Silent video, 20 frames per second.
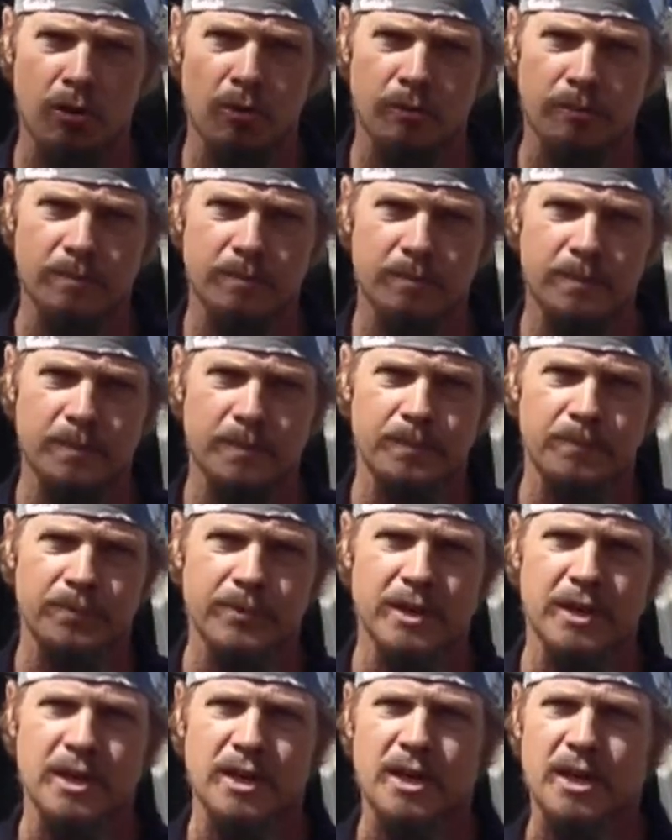
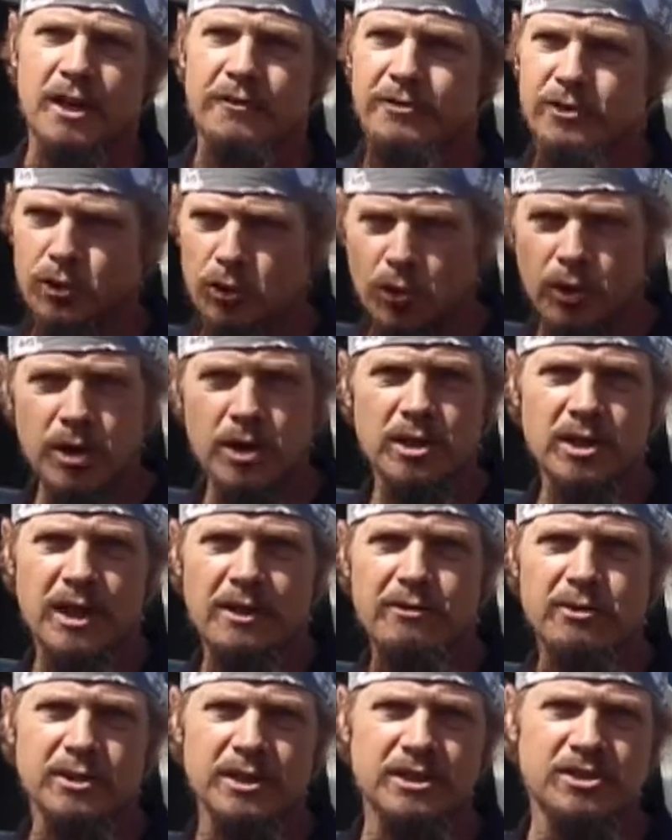If your oil
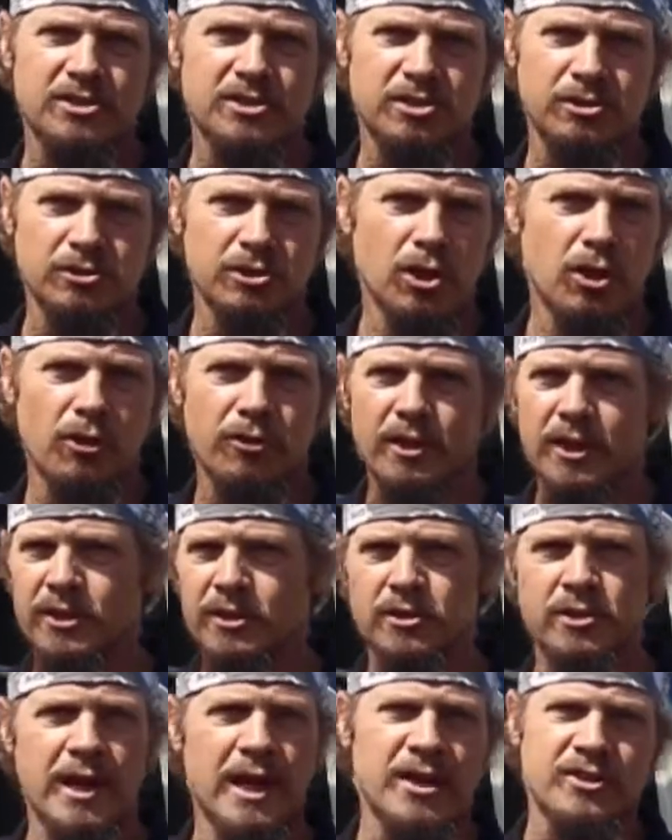level gets too low, then
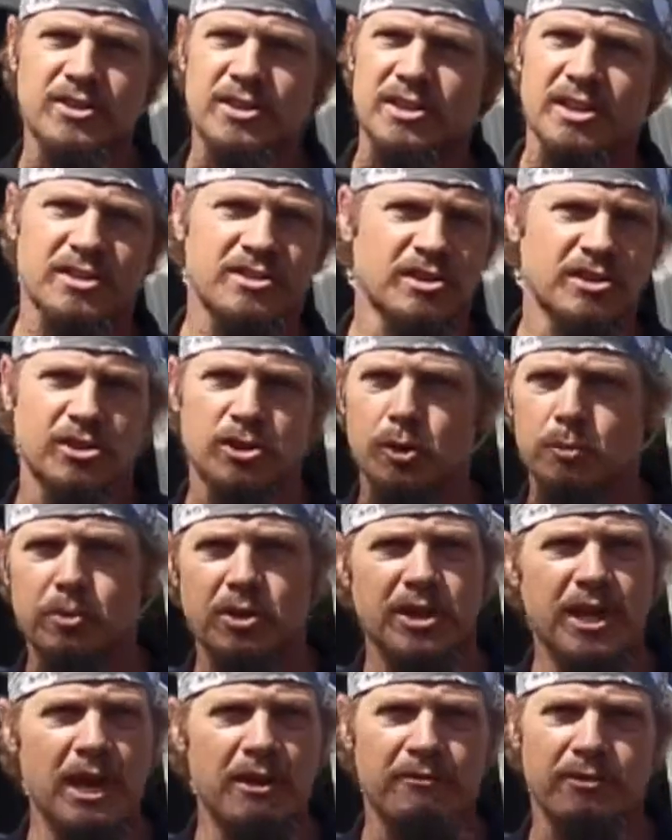your engine doesn't
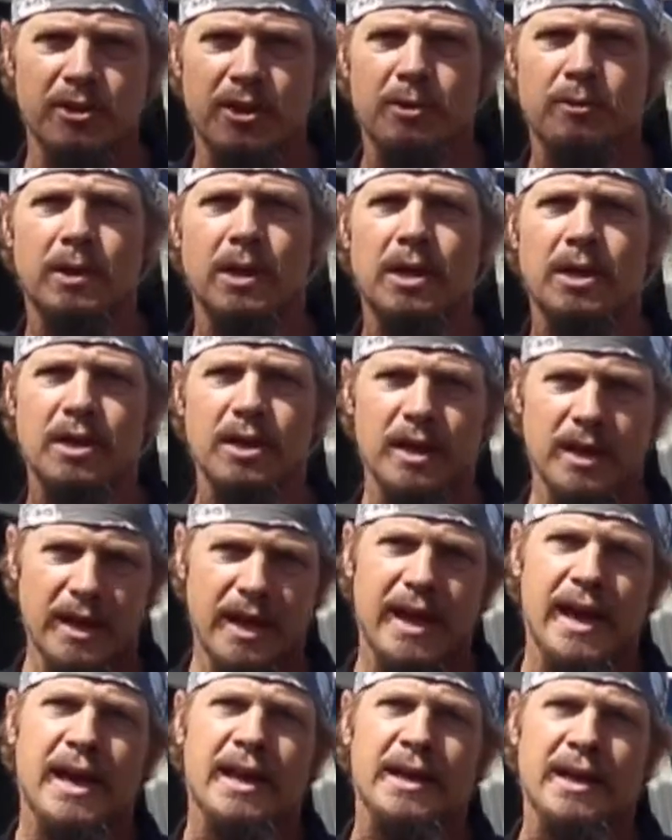lubricate very well
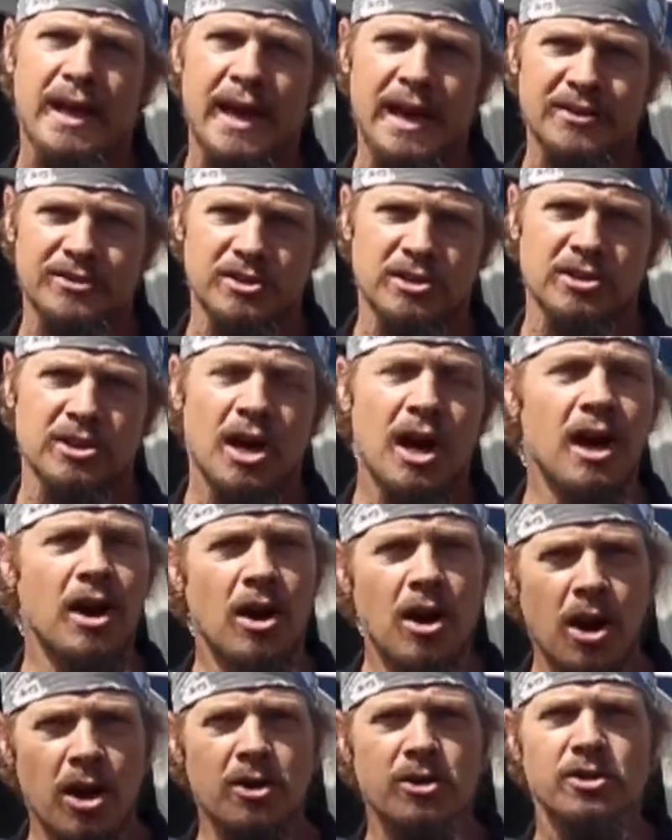and it has a lot
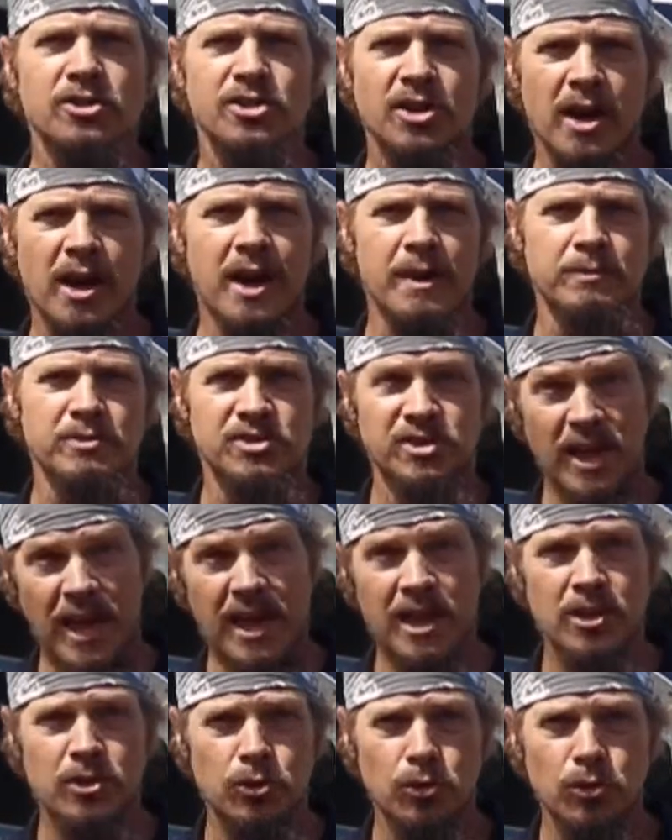harder time
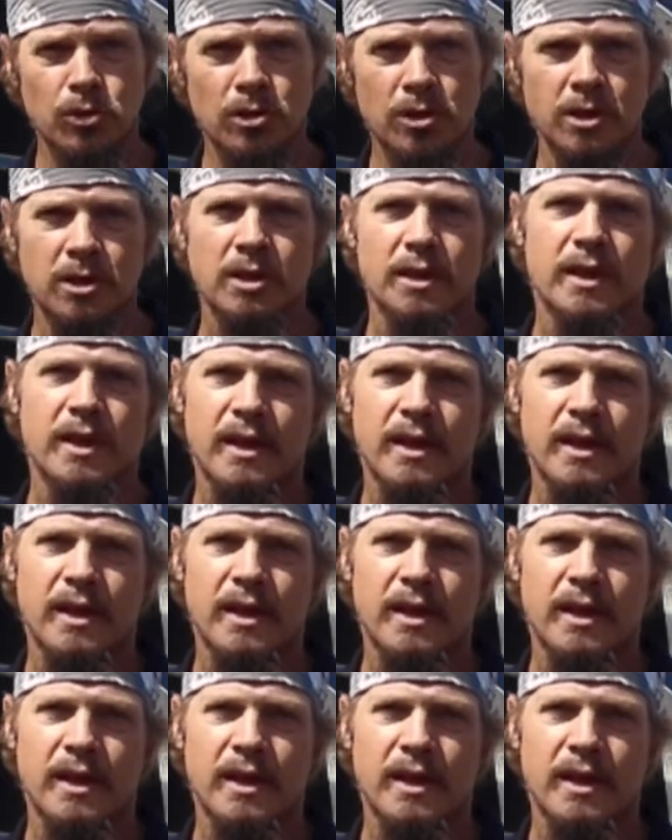staying cool,